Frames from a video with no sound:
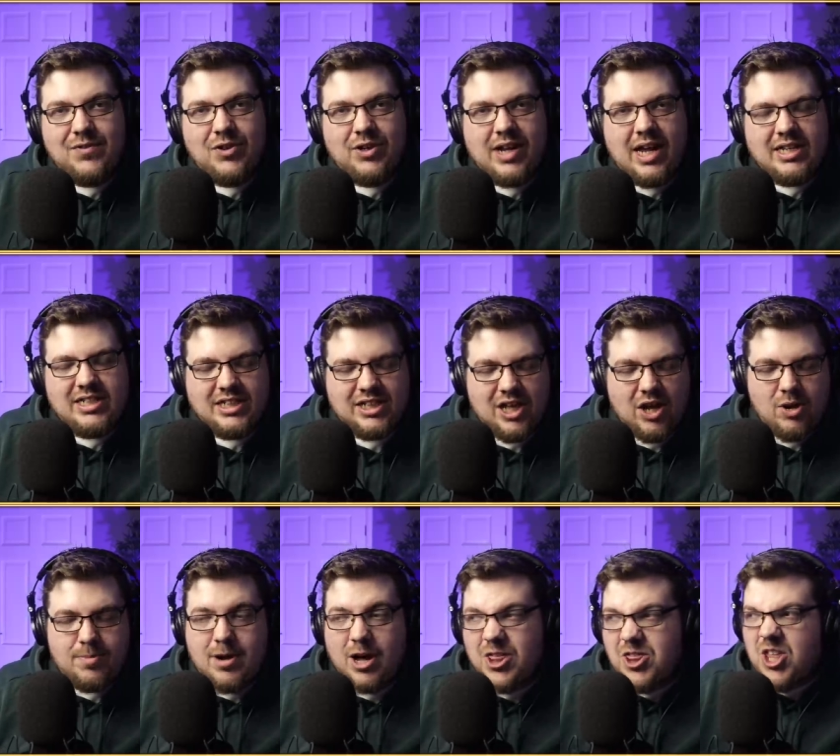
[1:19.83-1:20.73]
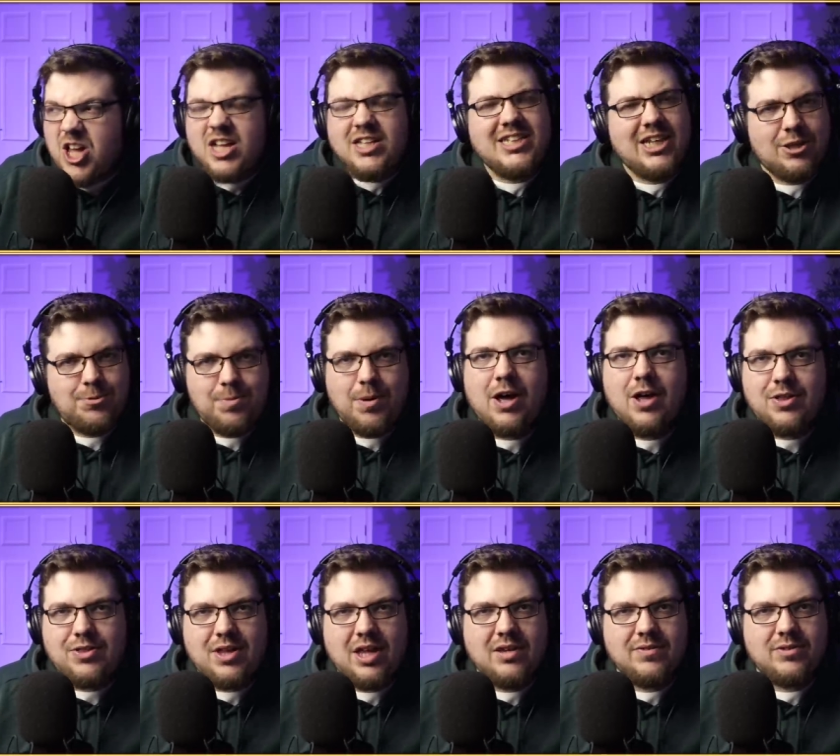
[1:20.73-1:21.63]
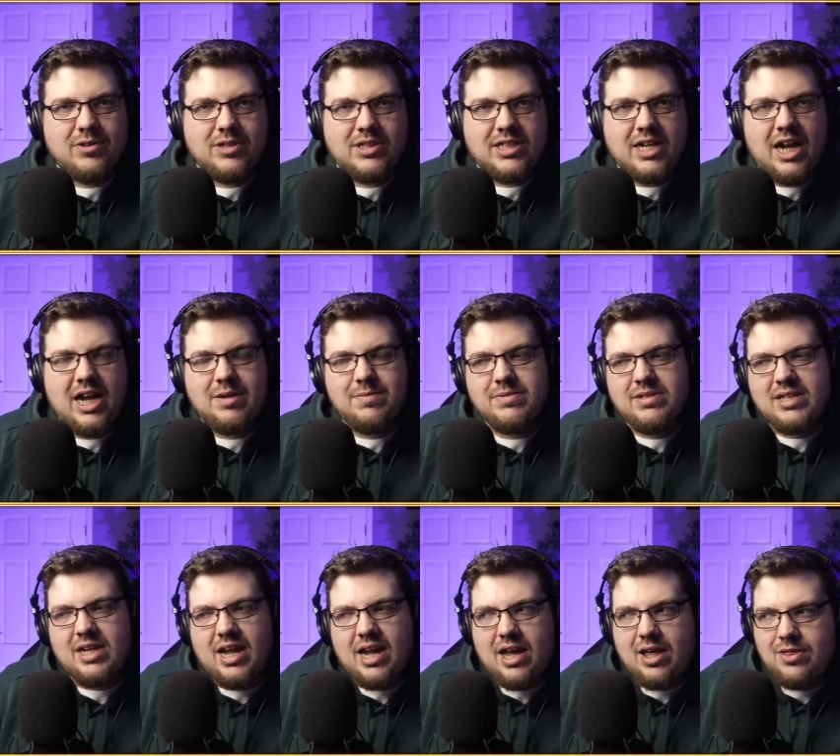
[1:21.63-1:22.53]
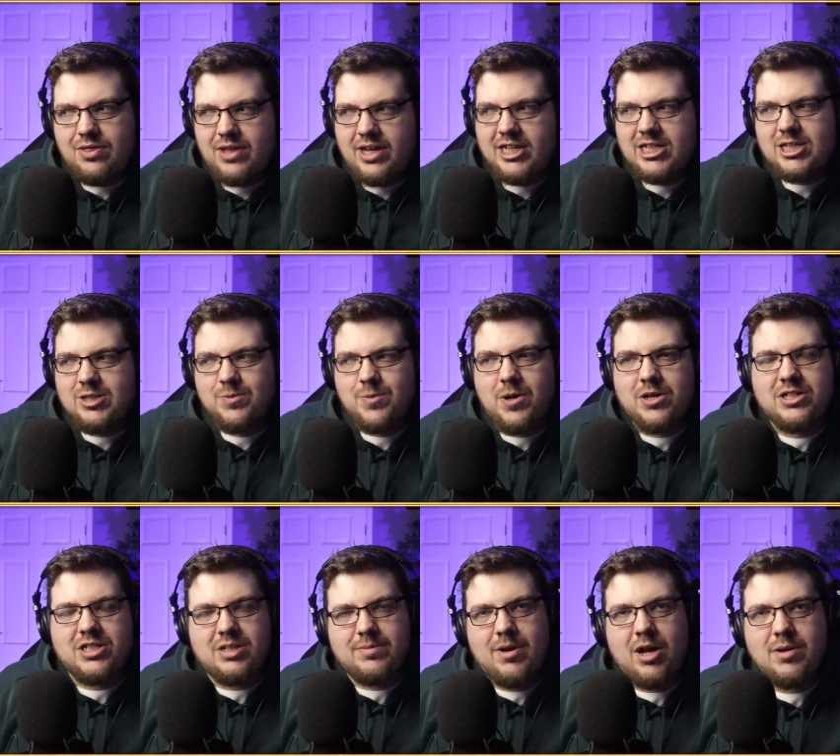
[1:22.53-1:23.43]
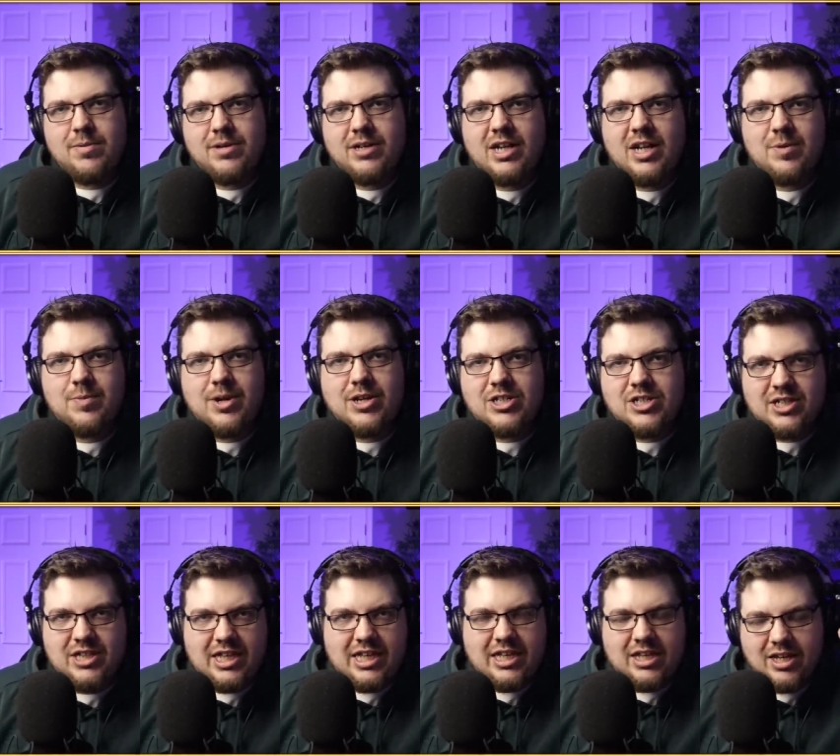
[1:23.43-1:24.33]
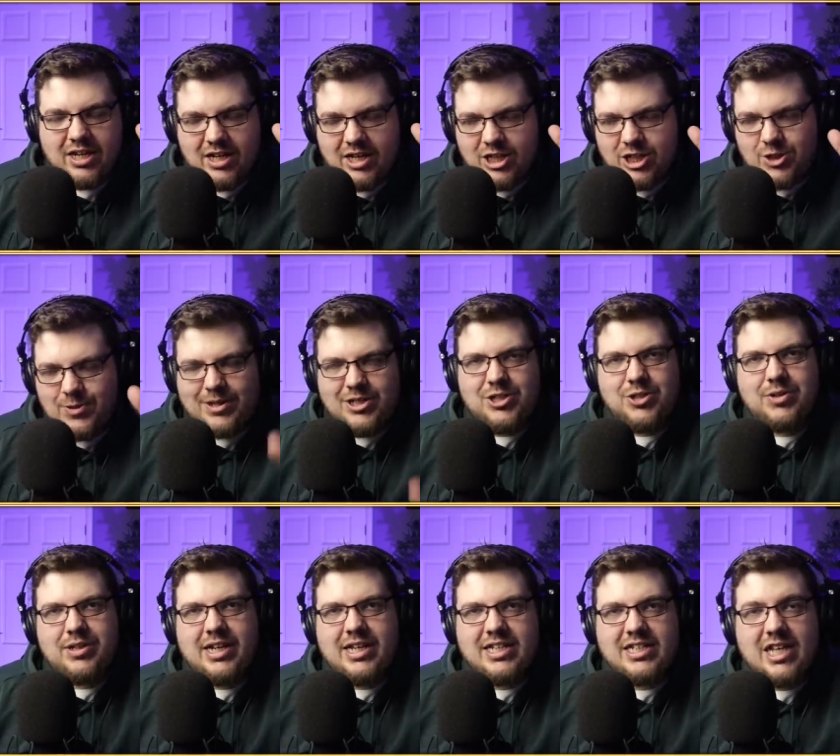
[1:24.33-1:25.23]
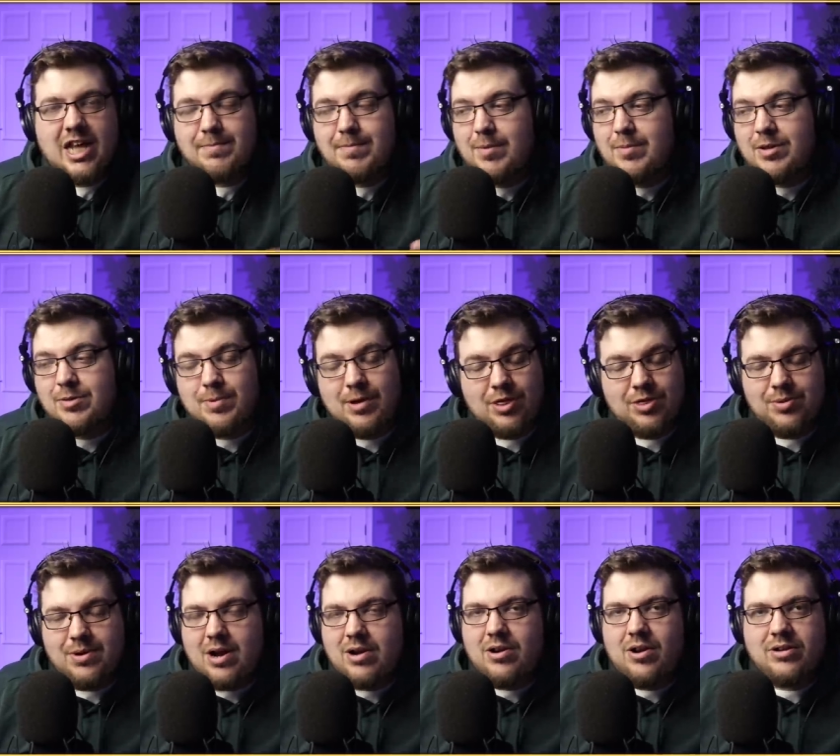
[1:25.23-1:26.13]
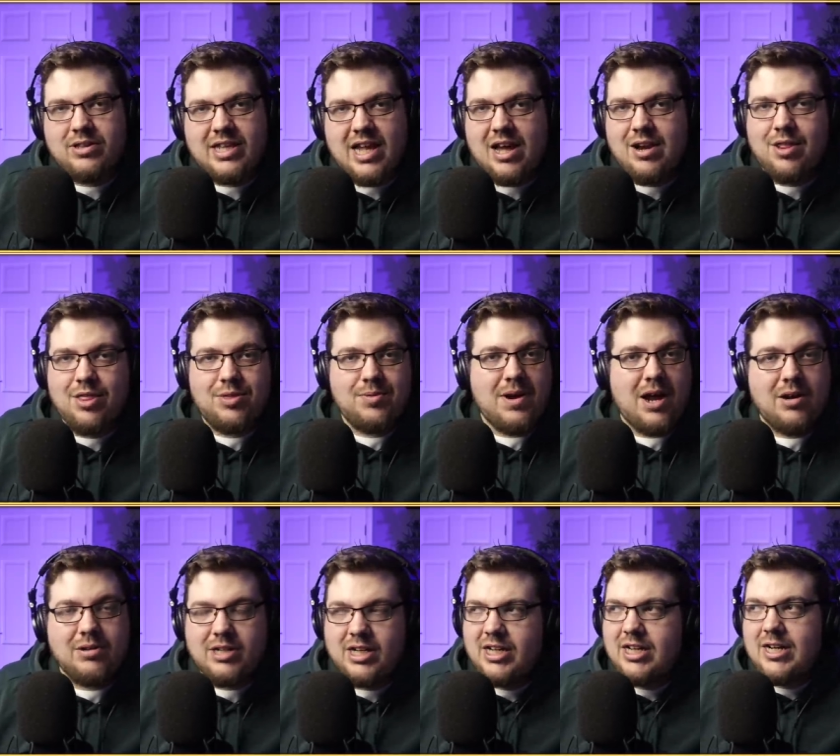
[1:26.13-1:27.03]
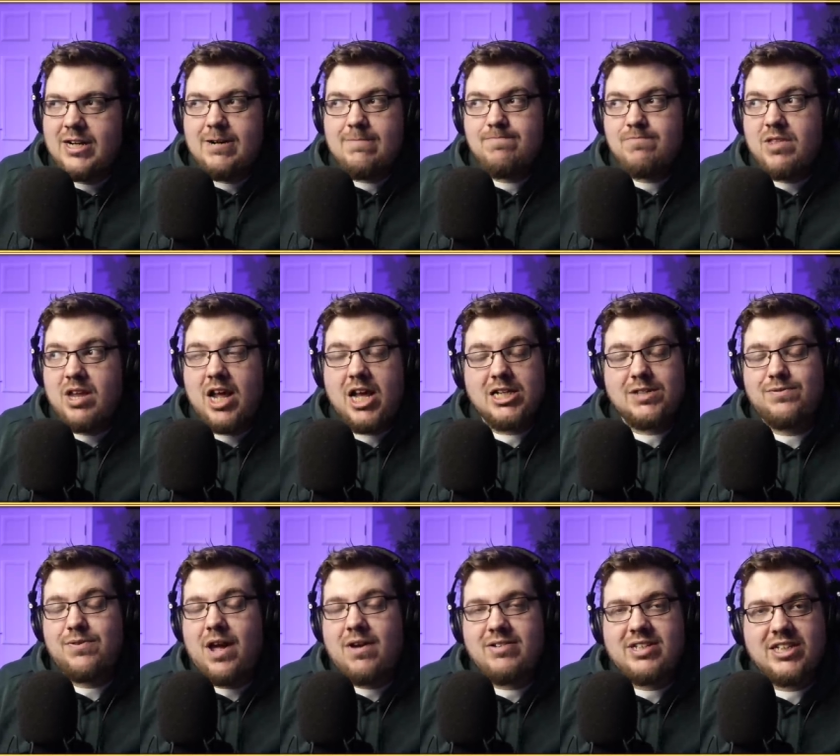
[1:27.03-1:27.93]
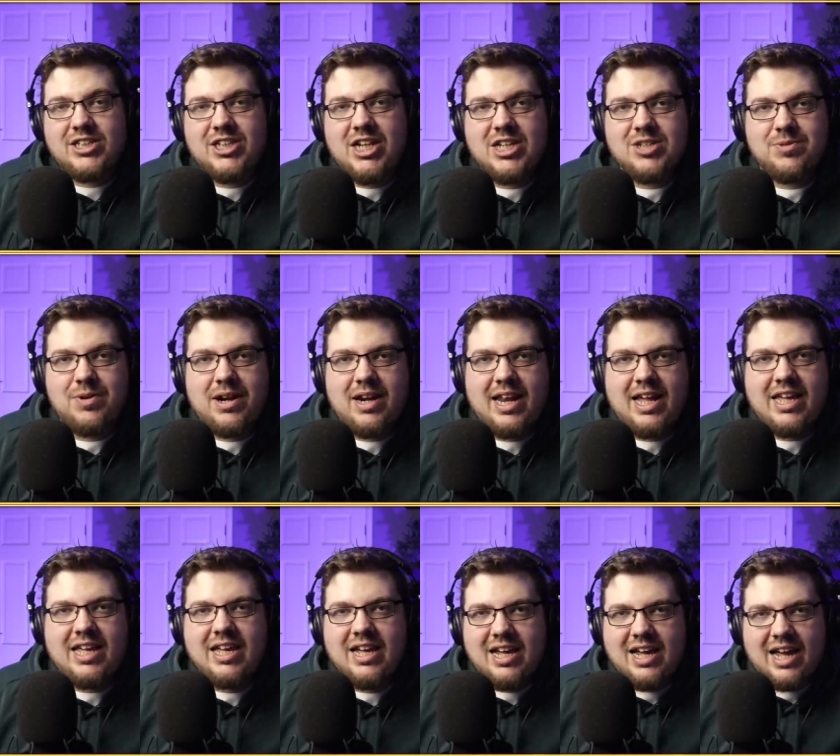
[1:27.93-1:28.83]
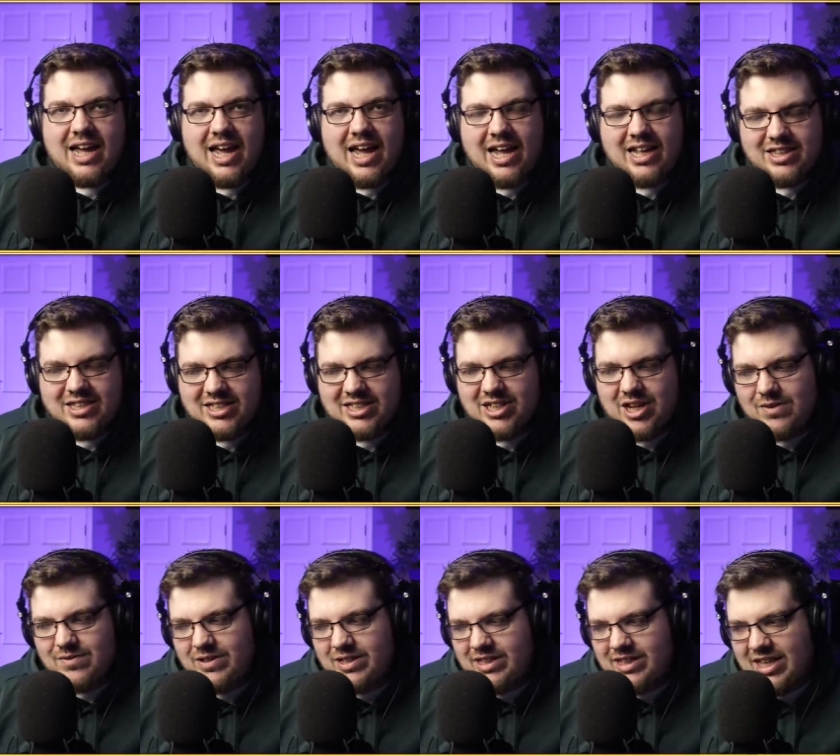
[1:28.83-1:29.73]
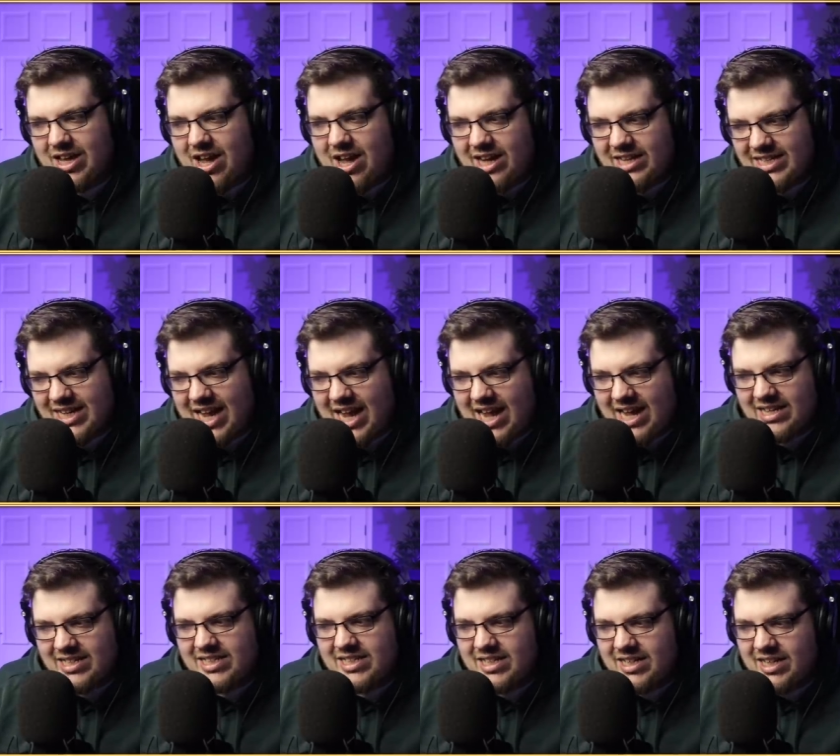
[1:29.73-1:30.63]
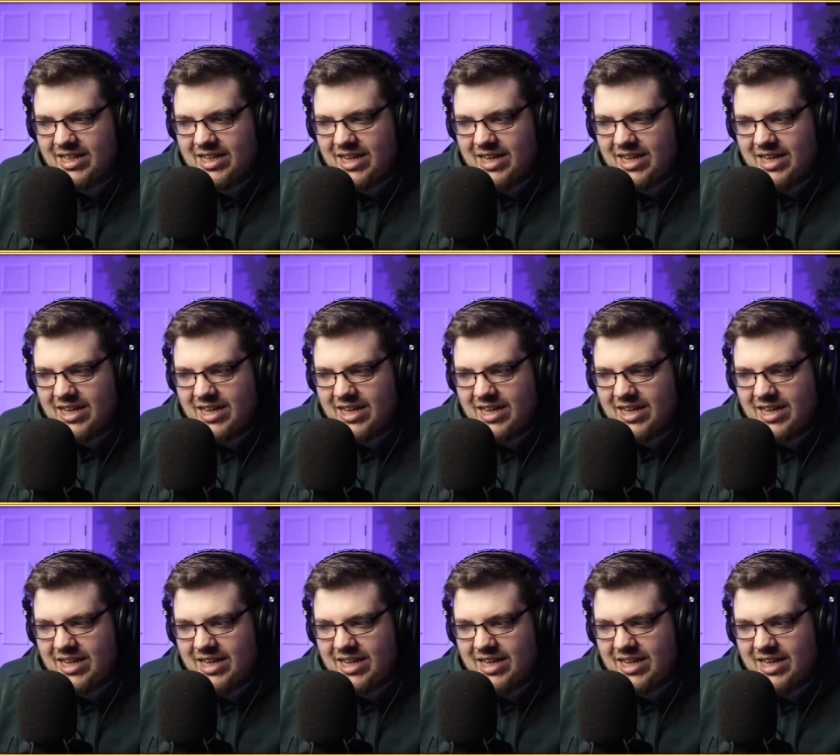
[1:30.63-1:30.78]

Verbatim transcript: a few days ago on my 30th birthday of all times, uh, this was the moment in which the Twitch audience that had been with me throughout lockdown and throughout the last five or six years, really, uh, discovered that I'd had